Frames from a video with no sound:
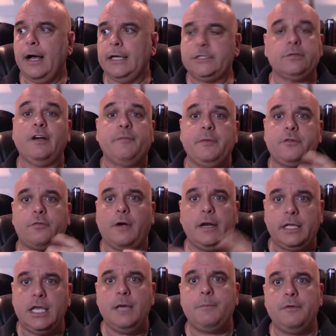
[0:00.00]
So I've been trying to
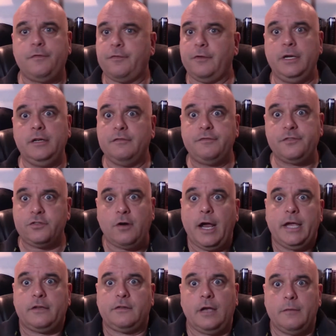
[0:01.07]
keep it free of
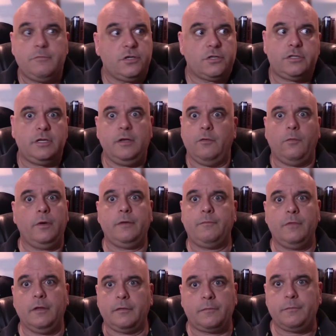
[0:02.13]
strikes. I'm just, you know,
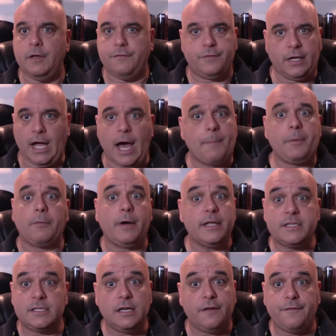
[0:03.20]
if the copyright
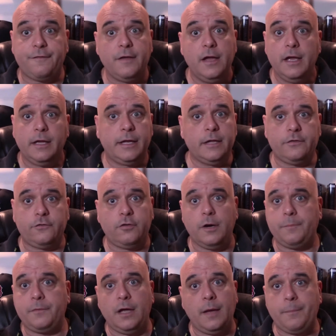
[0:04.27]
stuff gets
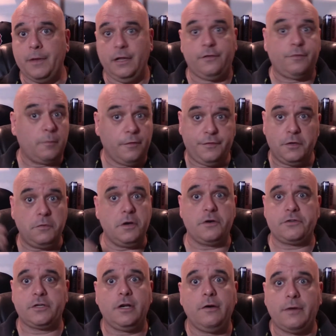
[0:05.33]
tripped up and it's from a few
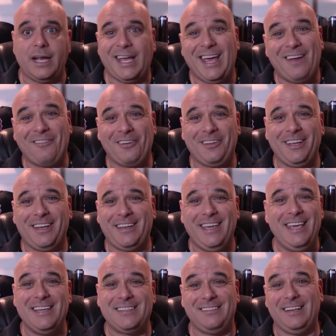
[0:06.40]
years ago and I can't really
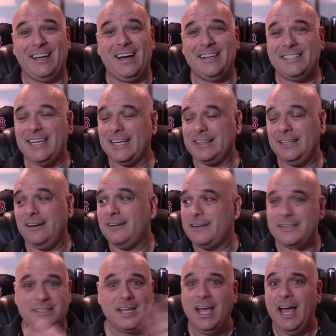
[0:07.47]
easily contact the
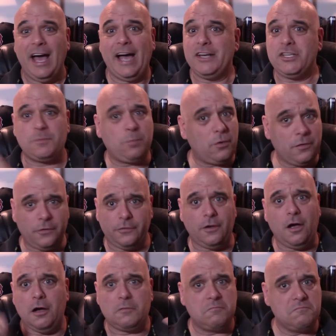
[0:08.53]
artist, I just pull the
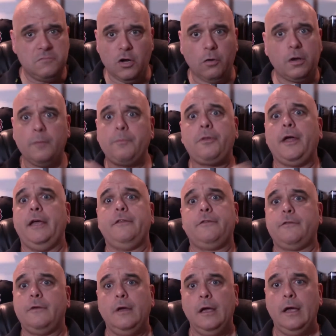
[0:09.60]
song. No
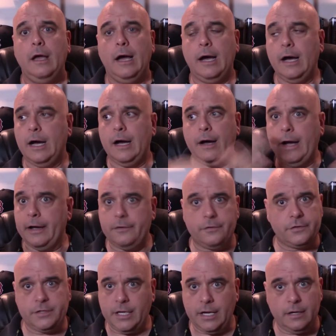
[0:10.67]
complaints. I
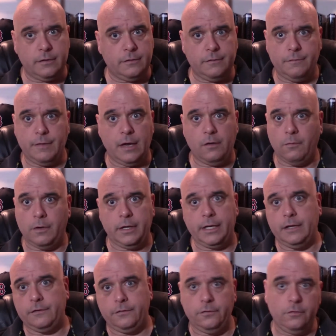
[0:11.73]
understand they don't want to
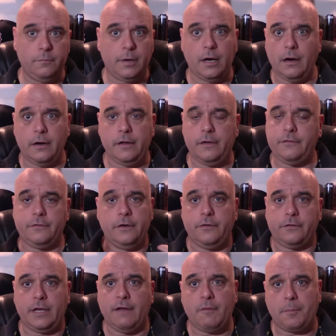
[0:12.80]
get sued by artists. They're
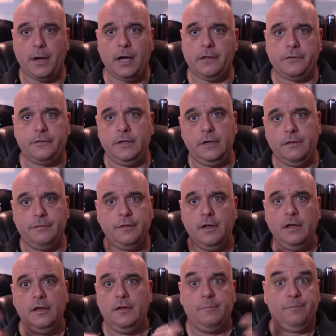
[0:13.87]
just going to have a policy of,
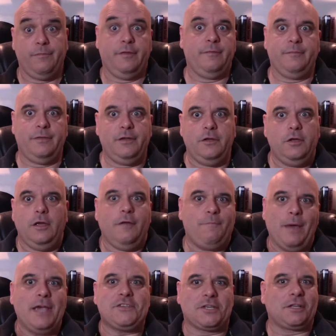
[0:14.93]

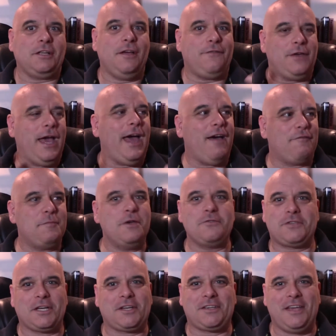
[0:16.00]
basically, if you have
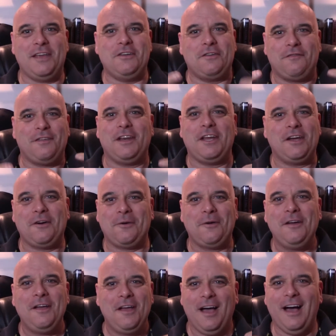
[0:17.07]
music in your video,
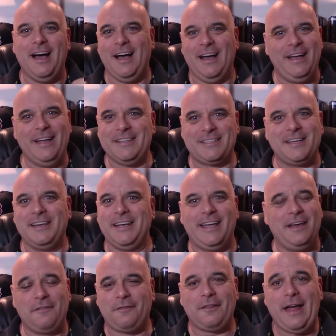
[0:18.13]
it's going to
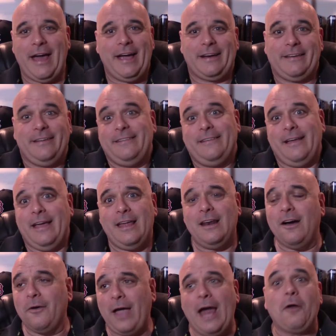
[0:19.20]
get flagged. And
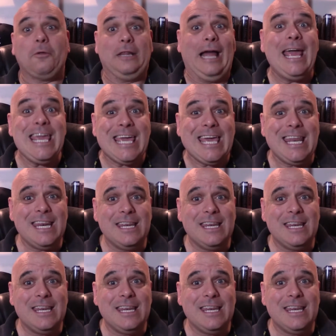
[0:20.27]
okay, I don't like it.